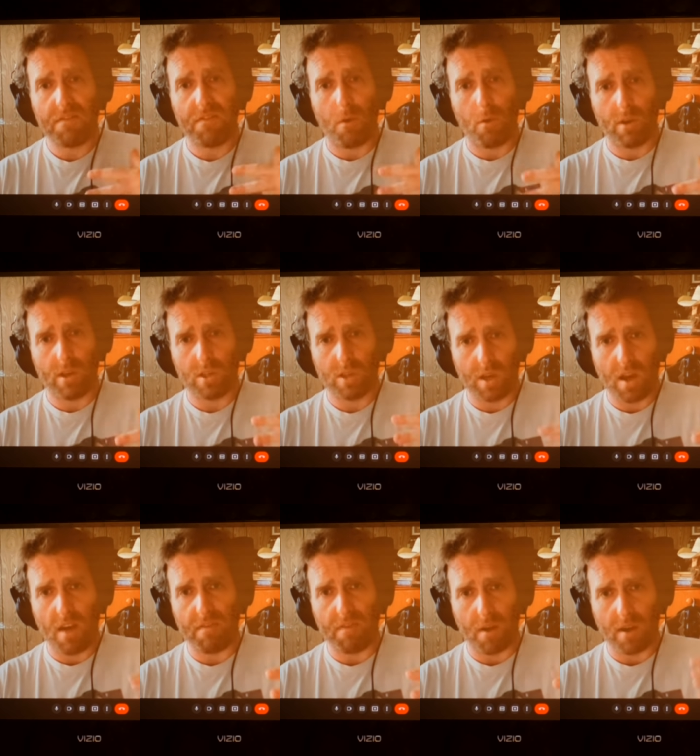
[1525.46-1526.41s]
focus
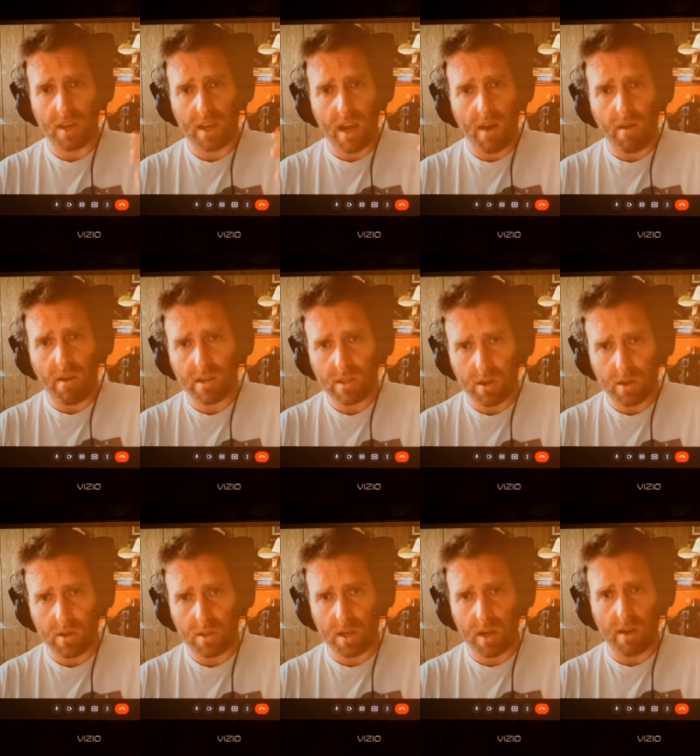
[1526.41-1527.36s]
enough on
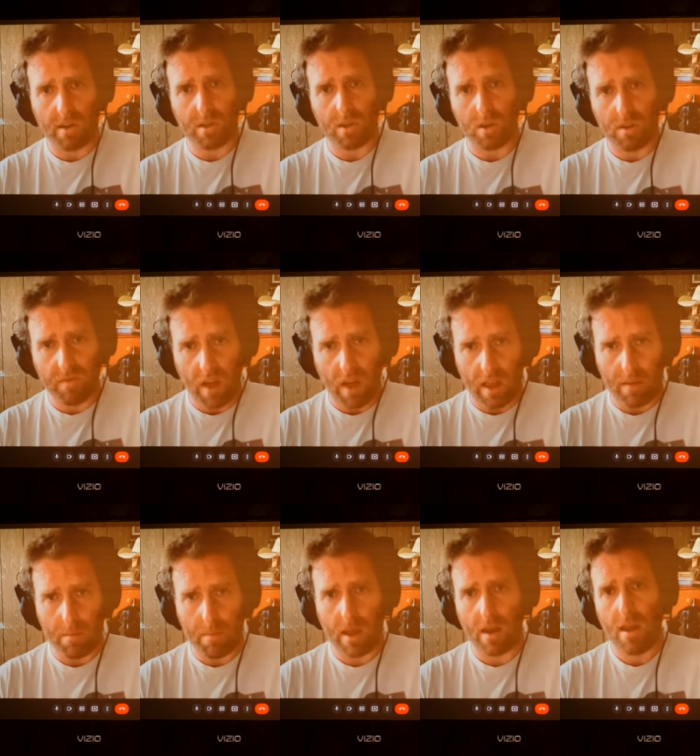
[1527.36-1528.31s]
characters, character
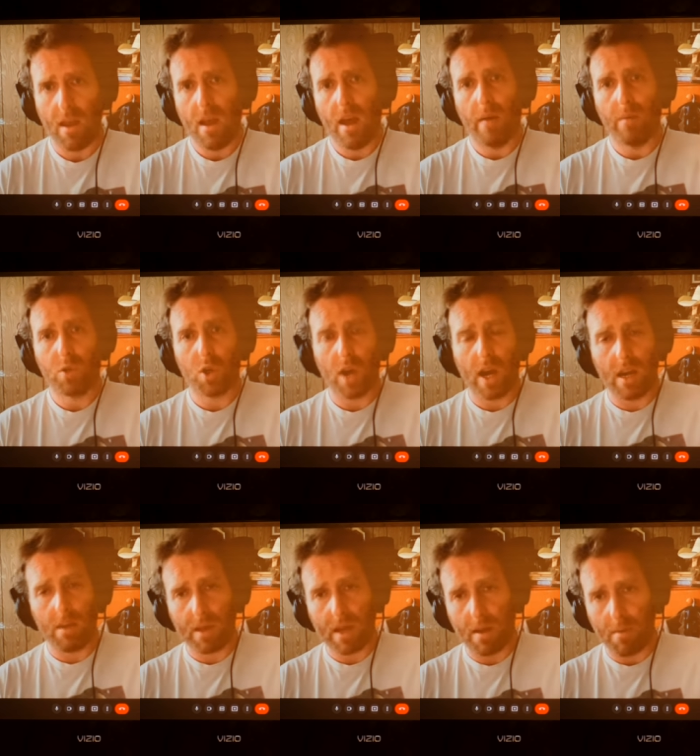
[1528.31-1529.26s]
development. I'm trying
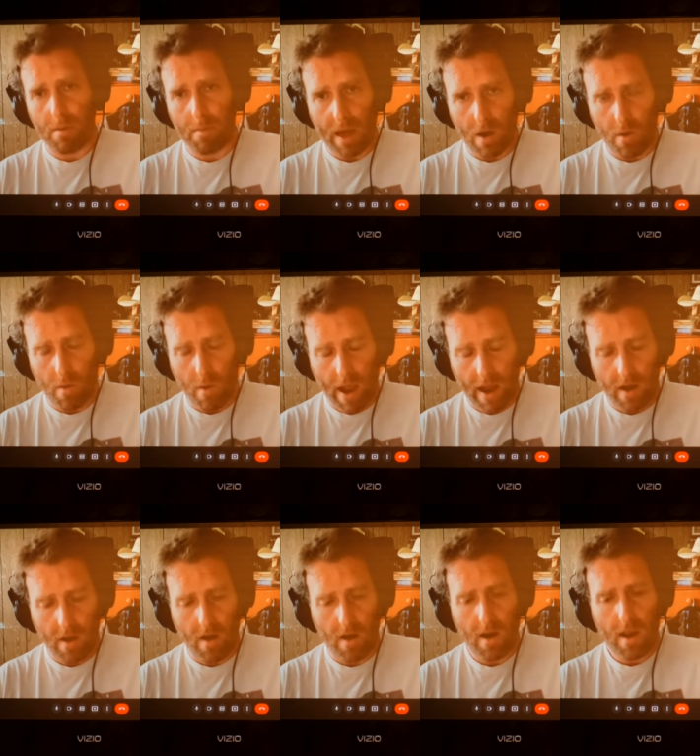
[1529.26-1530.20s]
to become a better
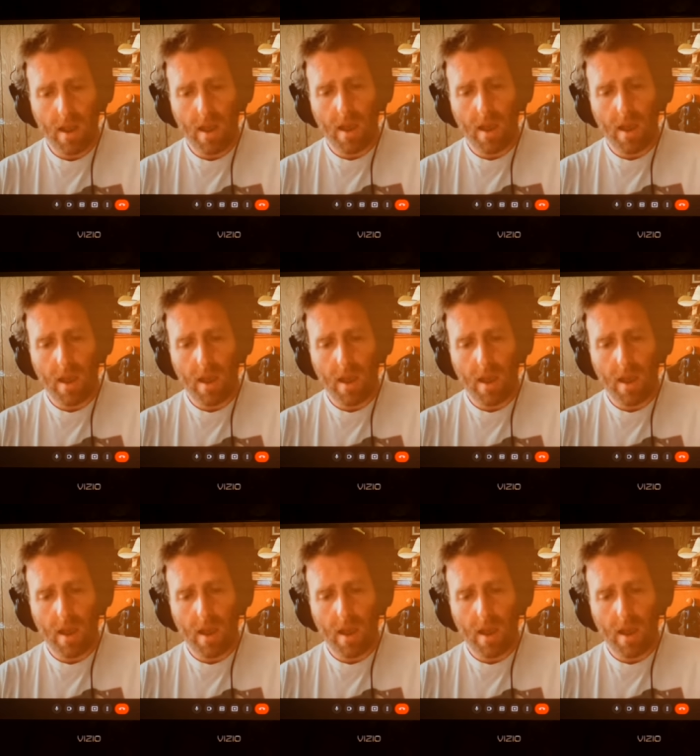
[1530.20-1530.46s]
writer.